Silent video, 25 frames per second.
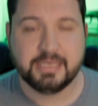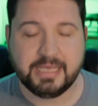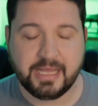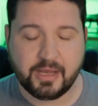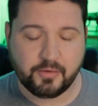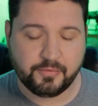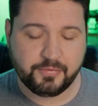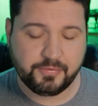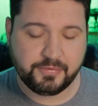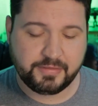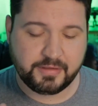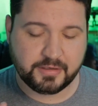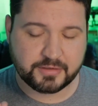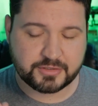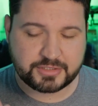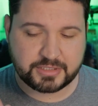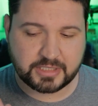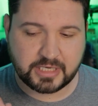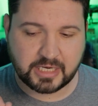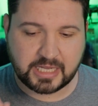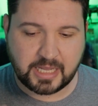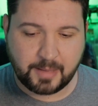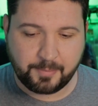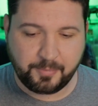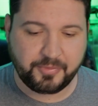Now, there's
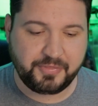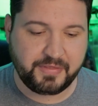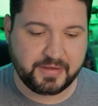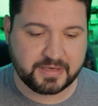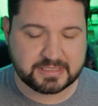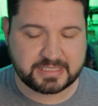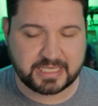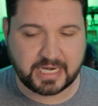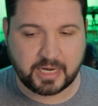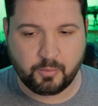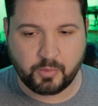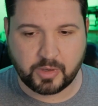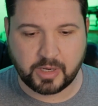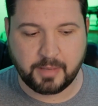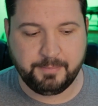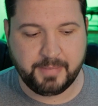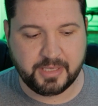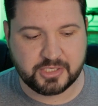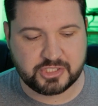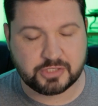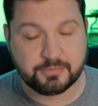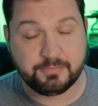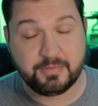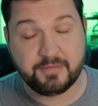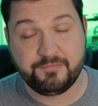a couple things that I want to
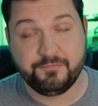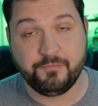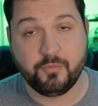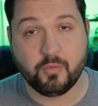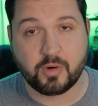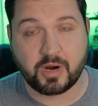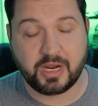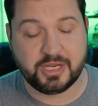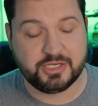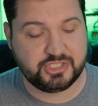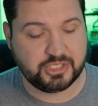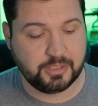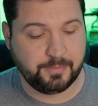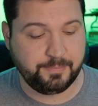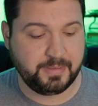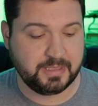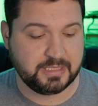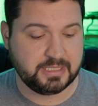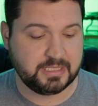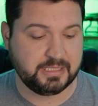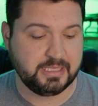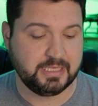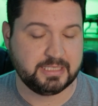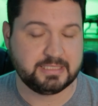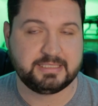mention before I jump
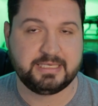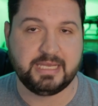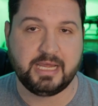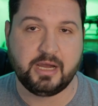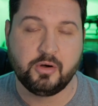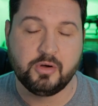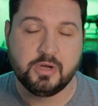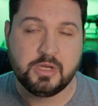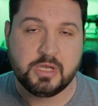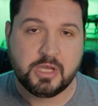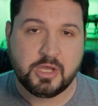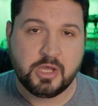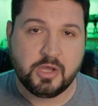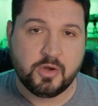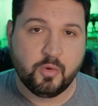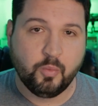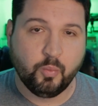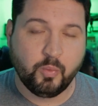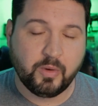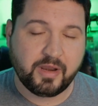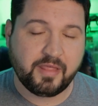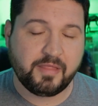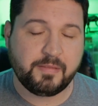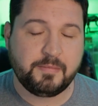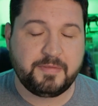into this. Now,
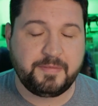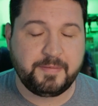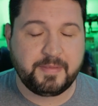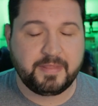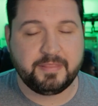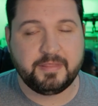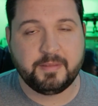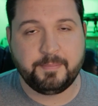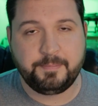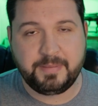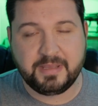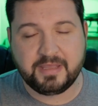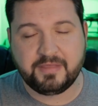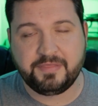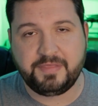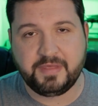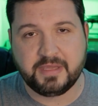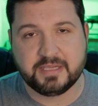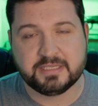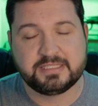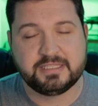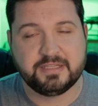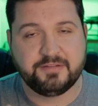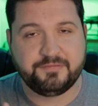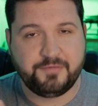one of the big
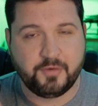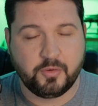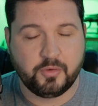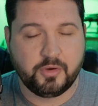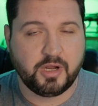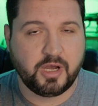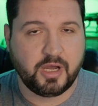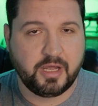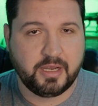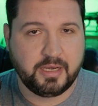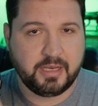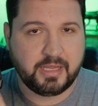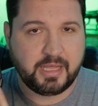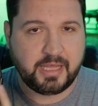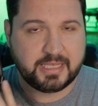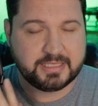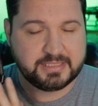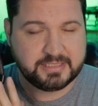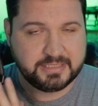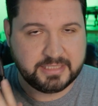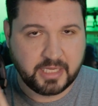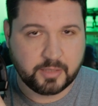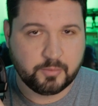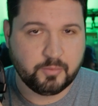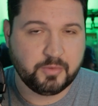things that Phonon
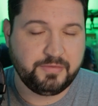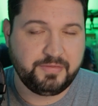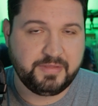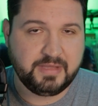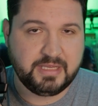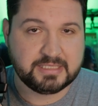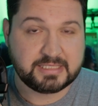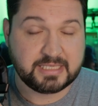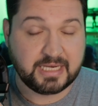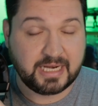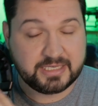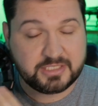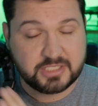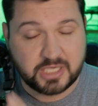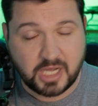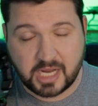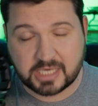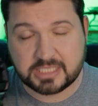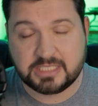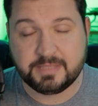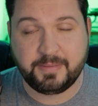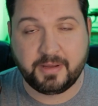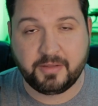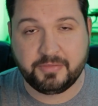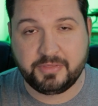has done with these, and I
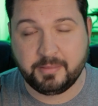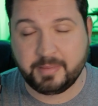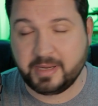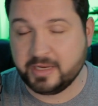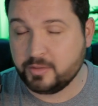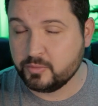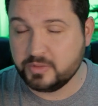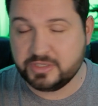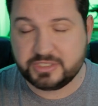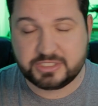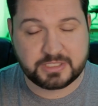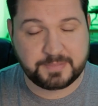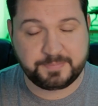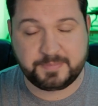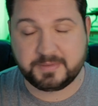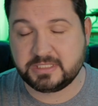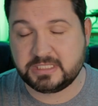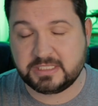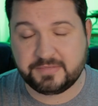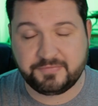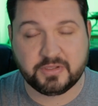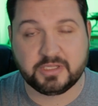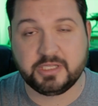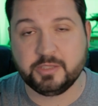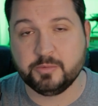talked about them,
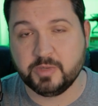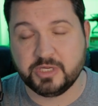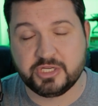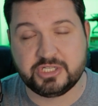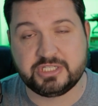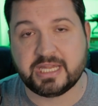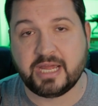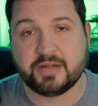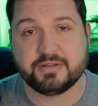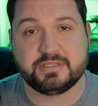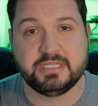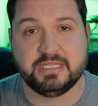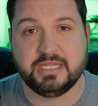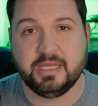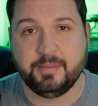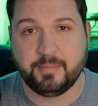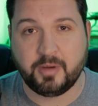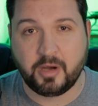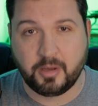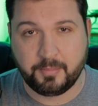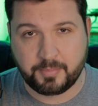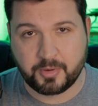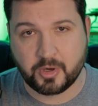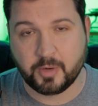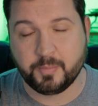specifically reached out to them
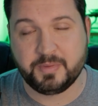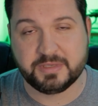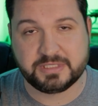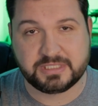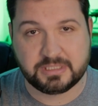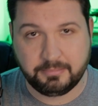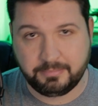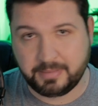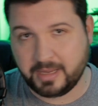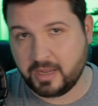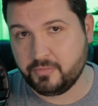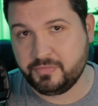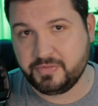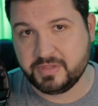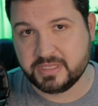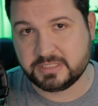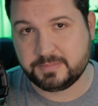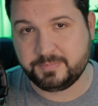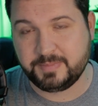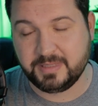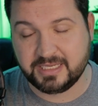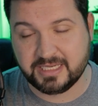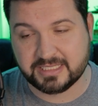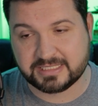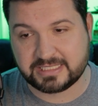on purpose about this
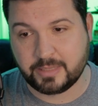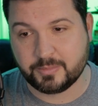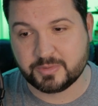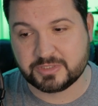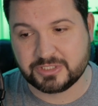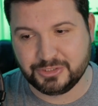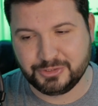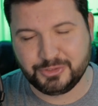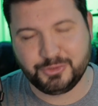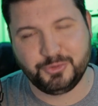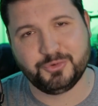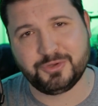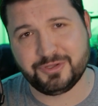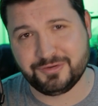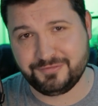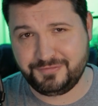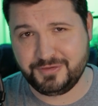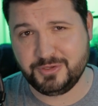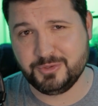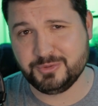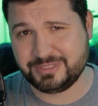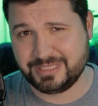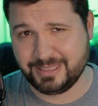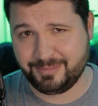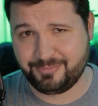because I was a little
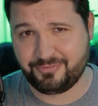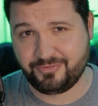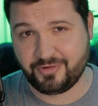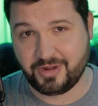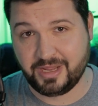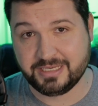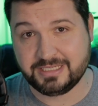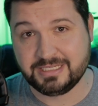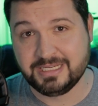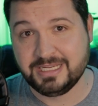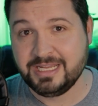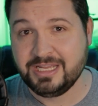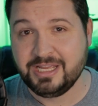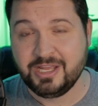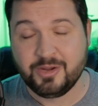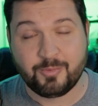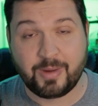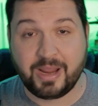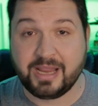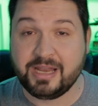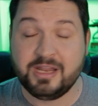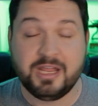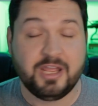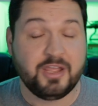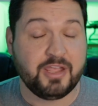confused up front,
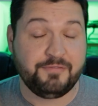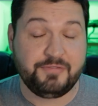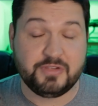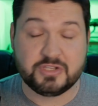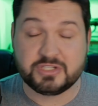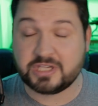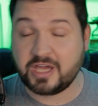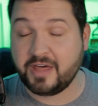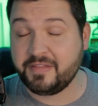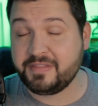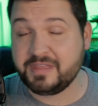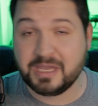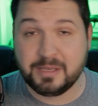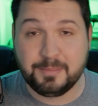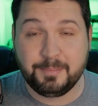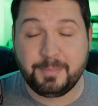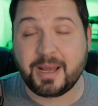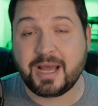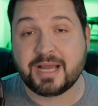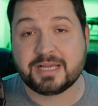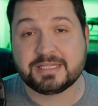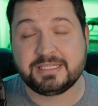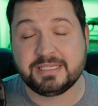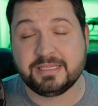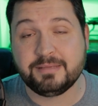right? If you saw the
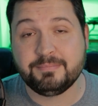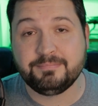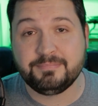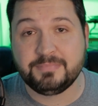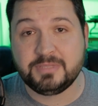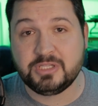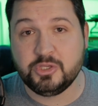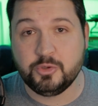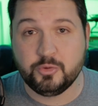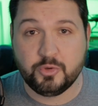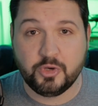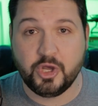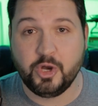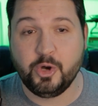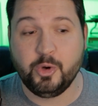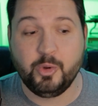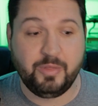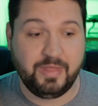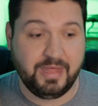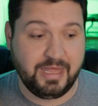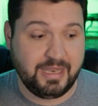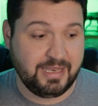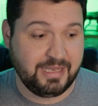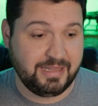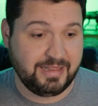unboxing, you know
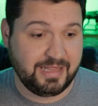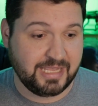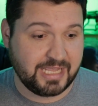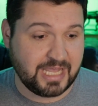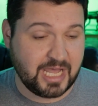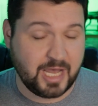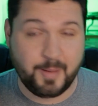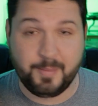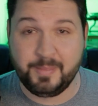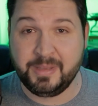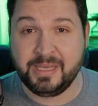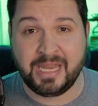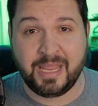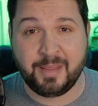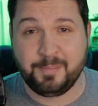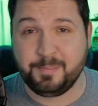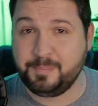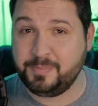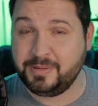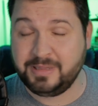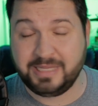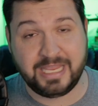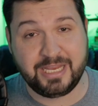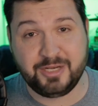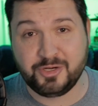that they come in a
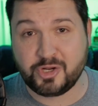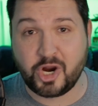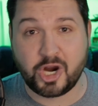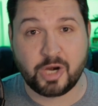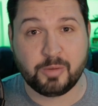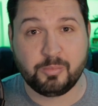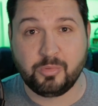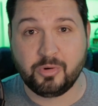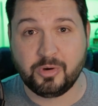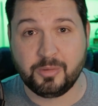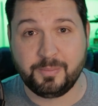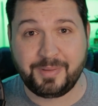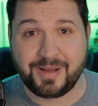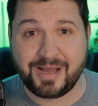plain cardboard